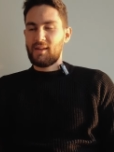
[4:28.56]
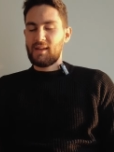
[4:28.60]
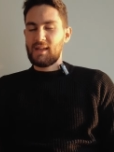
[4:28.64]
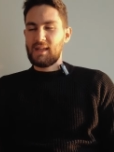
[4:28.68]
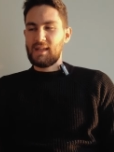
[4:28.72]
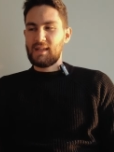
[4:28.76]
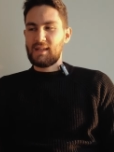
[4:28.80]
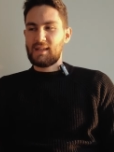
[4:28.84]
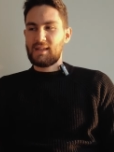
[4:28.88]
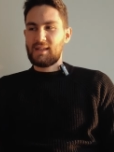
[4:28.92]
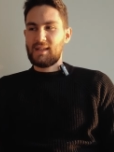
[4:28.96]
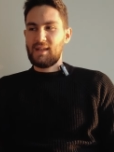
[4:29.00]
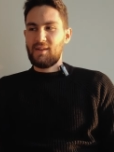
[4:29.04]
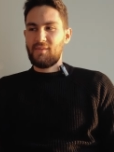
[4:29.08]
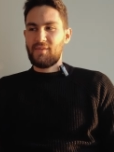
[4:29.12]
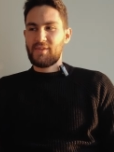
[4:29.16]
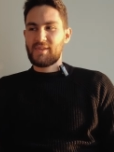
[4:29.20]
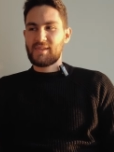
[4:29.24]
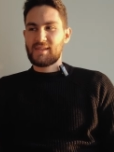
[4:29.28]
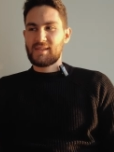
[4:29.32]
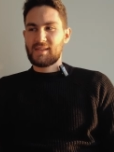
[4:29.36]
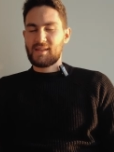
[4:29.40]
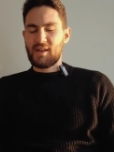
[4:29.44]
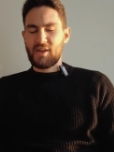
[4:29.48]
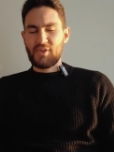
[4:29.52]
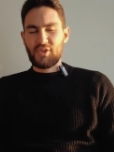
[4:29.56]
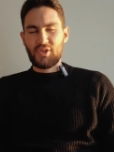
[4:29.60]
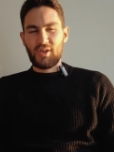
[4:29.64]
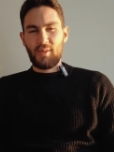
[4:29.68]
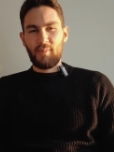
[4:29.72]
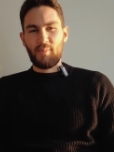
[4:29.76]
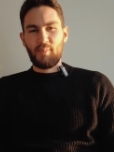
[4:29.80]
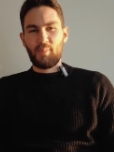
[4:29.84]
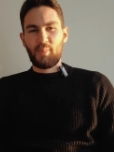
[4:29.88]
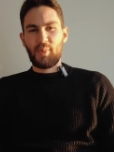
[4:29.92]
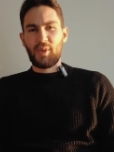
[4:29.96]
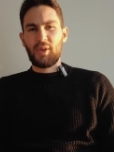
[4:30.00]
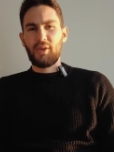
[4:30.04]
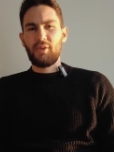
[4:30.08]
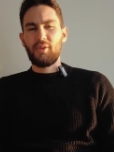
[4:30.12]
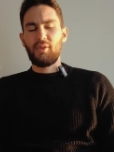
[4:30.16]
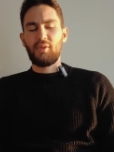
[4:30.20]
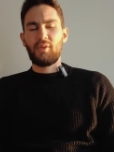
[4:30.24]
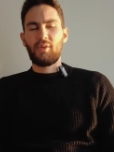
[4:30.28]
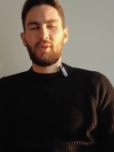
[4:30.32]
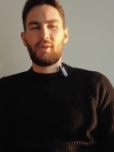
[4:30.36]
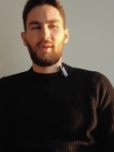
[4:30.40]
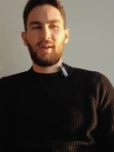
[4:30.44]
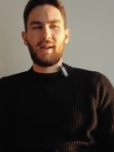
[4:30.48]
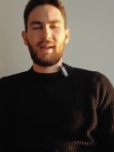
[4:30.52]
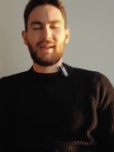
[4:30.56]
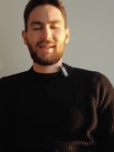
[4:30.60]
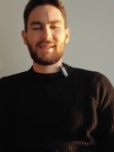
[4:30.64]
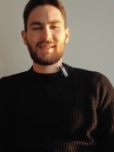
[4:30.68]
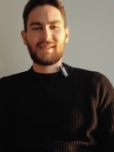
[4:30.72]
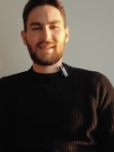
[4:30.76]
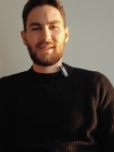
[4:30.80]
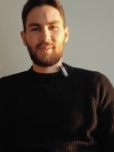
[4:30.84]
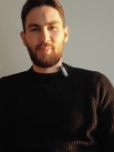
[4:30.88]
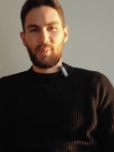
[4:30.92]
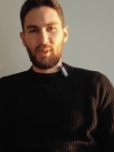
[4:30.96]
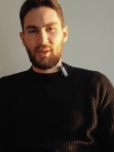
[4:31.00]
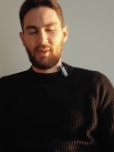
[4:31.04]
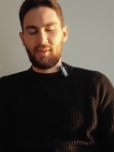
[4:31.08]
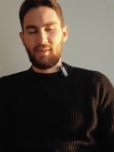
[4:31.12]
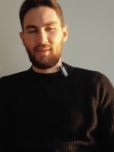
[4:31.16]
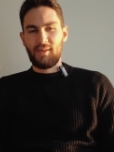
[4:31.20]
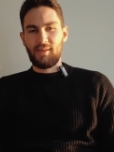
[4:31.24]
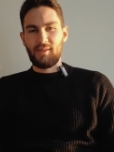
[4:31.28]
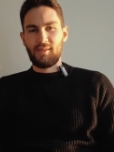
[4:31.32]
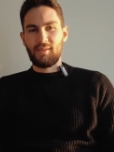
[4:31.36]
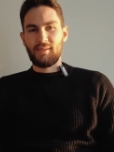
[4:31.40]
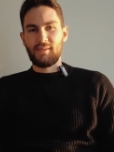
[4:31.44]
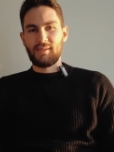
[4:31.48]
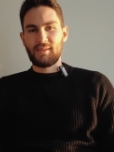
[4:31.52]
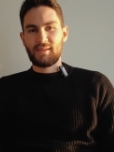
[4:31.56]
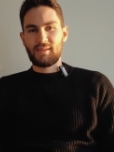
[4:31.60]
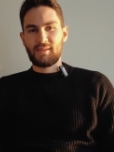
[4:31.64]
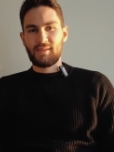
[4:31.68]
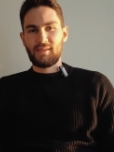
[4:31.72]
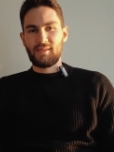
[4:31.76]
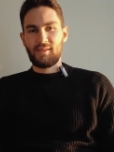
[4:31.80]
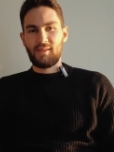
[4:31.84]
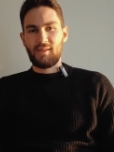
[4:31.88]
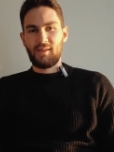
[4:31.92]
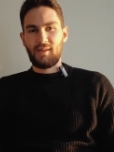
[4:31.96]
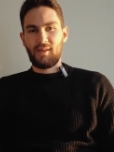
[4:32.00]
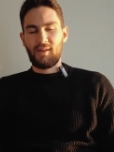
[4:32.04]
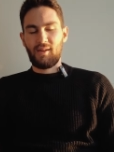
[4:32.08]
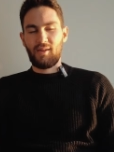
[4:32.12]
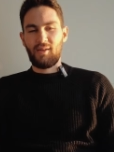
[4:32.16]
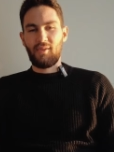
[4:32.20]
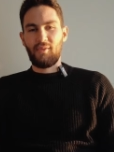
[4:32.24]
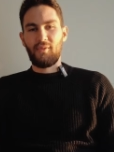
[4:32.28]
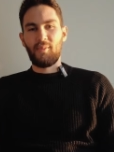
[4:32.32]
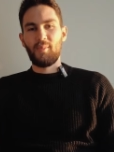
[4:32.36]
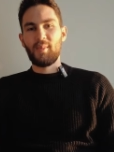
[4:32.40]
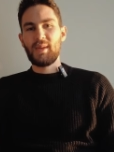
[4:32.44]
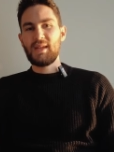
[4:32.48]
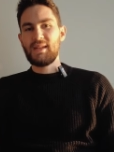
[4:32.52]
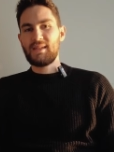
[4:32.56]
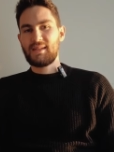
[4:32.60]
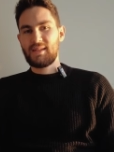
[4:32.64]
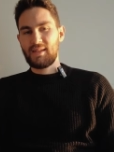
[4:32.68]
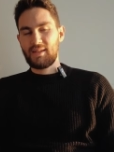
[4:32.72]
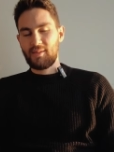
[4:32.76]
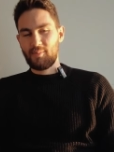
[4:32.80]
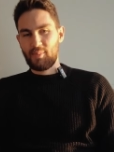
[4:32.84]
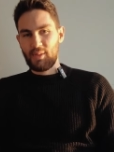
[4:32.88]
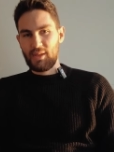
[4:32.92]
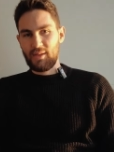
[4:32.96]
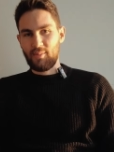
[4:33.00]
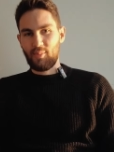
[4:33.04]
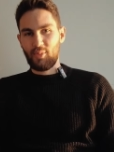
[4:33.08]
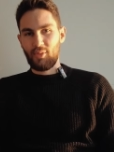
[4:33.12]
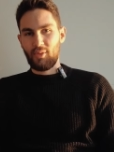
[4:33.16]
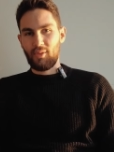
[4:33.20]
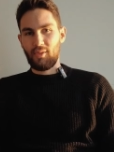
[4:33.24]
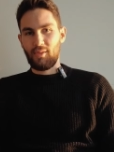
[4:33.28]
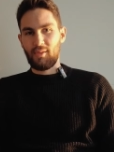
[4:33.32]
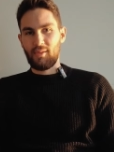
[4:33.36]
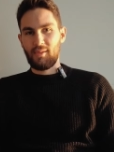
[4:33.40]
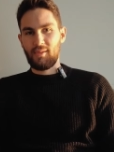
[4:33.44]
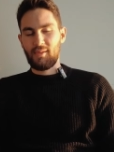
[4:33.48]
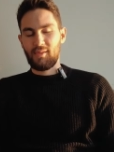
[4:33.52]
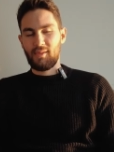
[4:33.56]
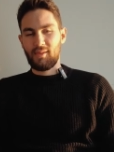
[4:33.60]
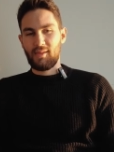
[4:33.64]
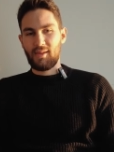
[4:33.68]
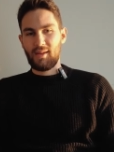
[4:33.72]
it gives such a pure experience of meeting people